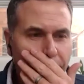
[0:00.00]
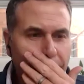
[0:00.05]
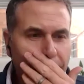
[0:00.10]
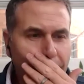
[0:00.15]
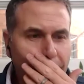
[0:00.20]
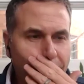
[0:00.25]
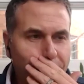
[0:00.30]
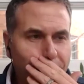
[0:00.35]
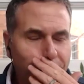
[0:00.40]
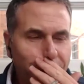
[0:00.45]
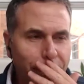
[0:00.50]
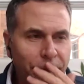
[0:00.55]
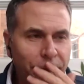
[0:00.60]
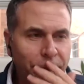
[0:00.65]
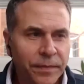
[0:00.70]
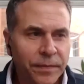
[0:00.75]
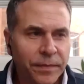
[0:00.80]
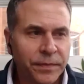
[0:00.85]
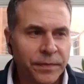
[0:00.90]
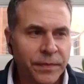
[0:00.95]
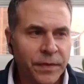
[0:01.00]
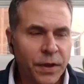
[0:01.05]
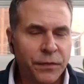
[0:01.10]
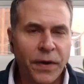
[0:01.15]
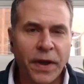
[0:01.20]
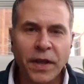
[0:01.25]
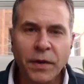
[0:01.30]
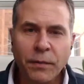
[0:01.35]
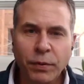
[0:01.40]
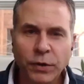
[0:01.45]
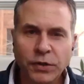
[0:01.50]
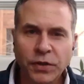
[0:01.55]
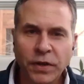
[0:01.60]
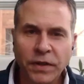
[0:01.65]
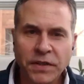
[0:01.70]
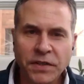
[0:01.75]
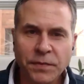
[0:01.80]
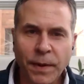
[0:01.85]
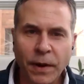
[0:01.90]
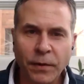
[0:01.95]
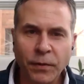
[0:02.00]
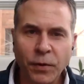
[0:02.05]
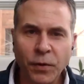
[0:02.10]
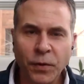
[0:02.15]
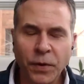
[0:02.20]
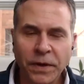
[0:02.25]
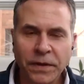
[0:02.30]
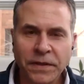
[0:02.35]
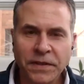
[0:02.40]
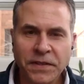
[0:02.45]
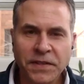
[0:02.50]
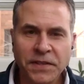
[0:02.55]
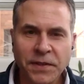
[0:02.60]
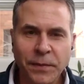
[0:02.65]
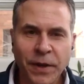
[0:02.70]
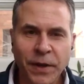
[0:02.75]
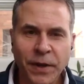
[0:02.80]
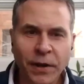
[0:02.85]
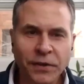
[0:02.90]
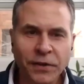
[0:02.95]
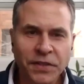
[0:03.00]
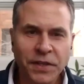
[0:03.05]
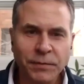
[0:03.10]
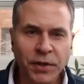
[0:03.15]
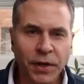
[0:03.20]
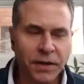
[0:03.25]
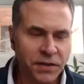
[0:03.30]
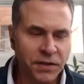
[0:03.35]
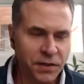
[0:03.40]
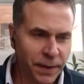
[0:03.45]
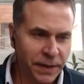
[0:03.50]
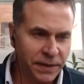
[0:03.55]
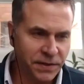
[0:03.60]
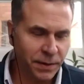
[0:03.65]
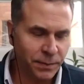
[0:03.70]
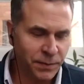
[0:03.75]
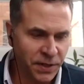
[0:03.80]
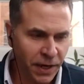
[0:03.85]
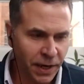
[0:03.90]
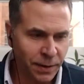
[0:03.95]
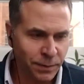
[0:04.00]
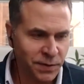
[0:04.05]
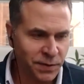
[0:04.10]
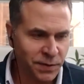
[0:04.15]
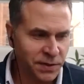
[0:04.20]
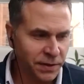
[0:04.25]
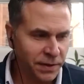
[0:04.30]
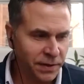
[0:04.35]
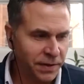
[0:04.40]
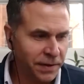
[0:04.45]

Um, if I can put you on the spot real quick, this is something our team talks about sometimes.